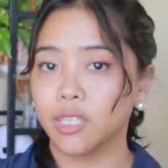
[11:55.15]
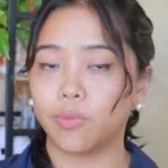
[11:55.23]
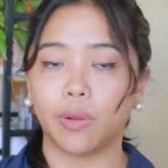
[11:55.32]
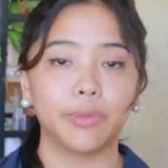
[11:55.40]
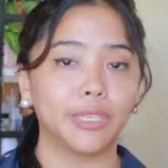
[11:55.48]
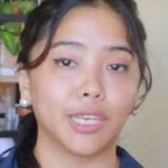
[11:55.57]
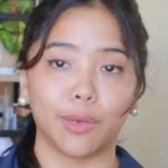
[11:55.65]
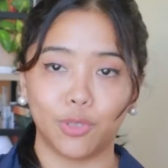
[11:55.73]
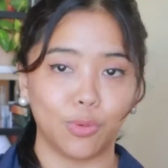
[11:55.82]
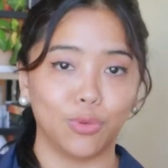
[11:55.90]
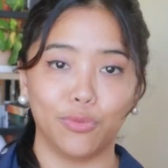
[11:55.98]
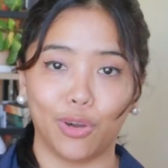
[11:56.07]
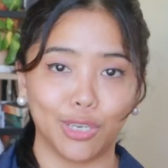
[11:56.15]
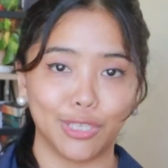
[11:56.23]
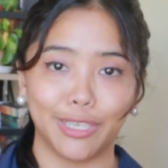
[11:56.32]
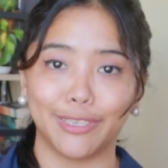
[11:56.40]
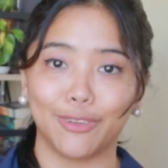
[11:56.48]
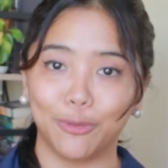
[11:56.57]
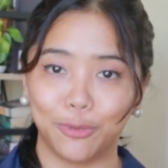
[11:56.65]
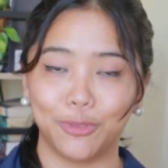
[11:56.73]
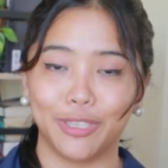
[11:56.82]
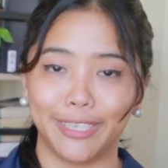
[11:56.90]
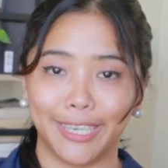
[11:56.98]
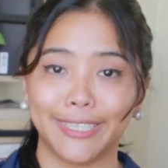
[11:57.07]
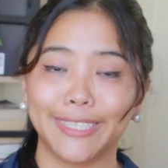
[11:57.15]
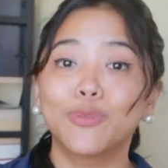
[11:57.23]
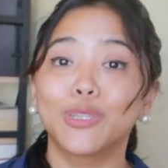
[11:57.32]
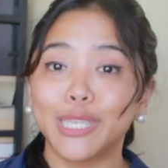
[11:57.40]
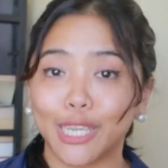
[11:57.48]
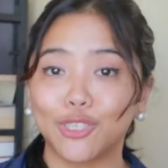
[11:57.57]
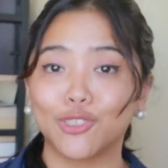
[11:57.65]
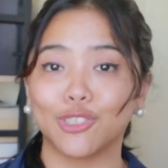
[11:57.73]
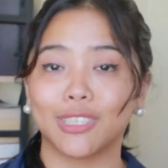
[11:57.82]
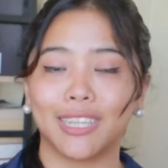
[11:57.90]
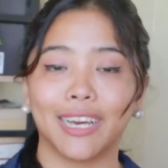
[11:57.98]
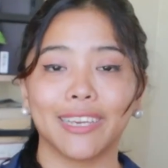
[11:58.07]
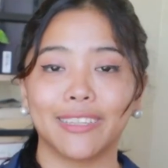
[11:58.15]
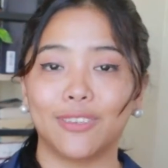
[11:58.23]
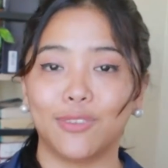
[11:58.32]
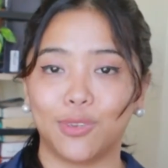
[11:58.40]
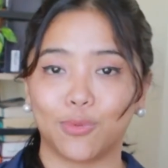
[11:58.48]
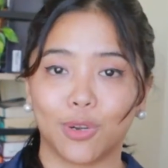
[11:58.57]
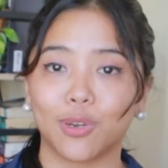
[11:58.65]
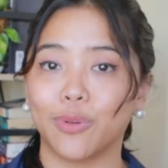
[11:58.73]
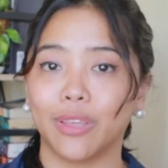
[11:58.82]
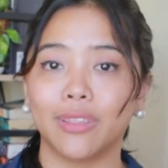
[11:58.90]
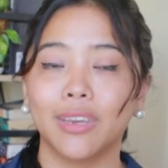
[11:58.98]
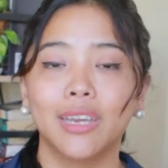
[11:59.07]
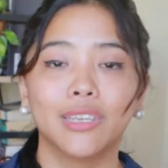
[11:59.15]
It's probably time to move on to and go to the next potential client that you can work with.